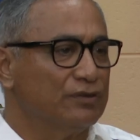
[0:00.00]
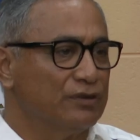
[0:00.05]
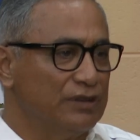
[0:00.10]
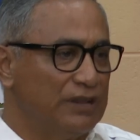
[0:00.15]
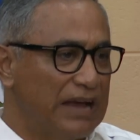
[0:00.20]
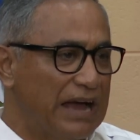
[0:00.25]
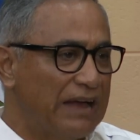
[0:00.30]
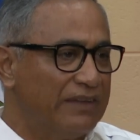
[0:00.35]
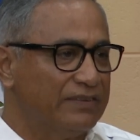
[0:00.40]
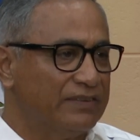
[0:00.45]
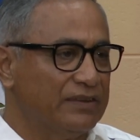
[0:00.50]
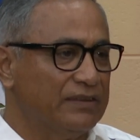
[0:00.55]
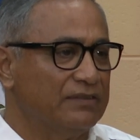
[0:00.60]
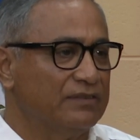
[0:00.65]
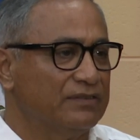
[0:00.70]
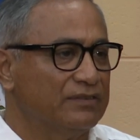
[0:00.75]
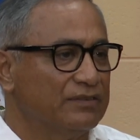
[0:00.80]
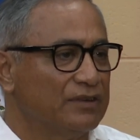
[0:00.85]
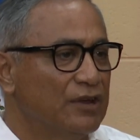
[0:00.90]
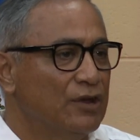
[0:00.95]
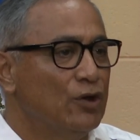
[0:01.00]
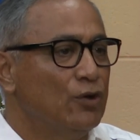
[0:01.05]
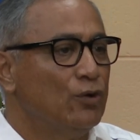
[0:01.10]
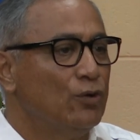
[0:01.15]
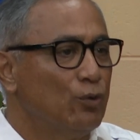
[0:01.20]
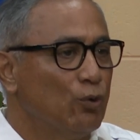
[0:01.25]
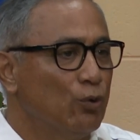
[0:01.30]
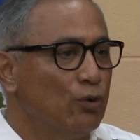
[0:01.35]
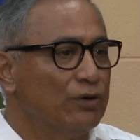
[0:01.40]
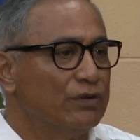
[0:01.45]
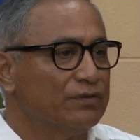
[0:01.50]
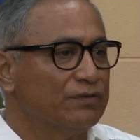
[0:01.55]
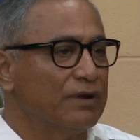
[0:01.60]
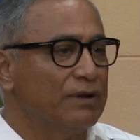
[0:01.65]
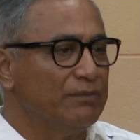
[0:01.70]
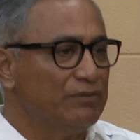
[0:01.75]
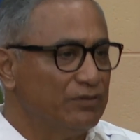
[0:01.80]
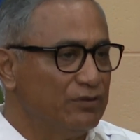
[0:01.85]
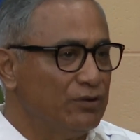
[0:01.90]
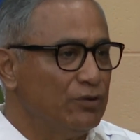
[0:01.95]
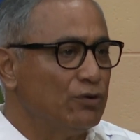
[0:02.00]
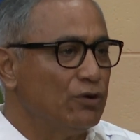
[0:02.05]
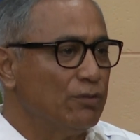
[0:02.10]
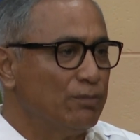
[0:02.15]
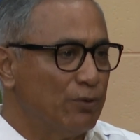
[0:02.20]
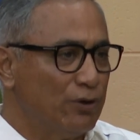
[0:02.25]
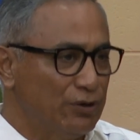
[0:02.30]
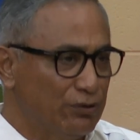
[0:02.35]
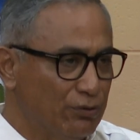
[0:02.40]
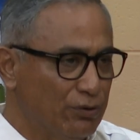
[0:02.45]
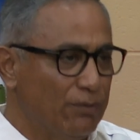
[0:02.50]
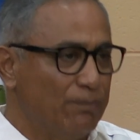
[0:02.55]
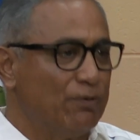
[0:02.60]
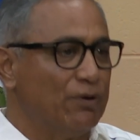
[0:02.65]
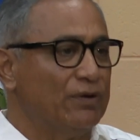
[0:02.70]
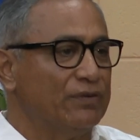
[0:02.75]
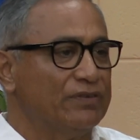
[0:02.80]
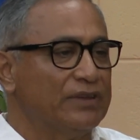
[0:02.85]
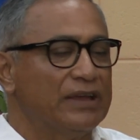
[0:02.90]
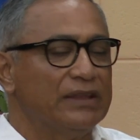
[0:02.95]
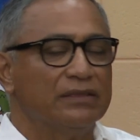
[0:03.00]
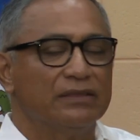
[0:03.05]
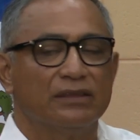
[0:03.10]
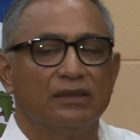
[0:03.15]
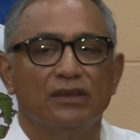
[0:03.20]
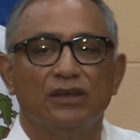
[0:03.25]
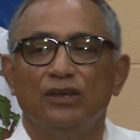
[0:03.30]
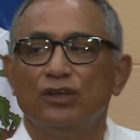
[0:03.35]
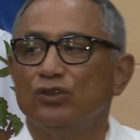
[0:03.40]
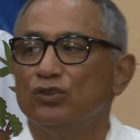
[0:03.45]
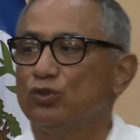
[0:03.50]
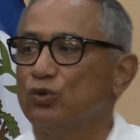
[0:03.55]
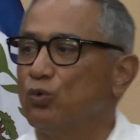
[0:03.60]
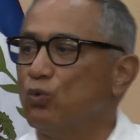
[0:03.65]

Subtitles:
on assets rose from 0.3% to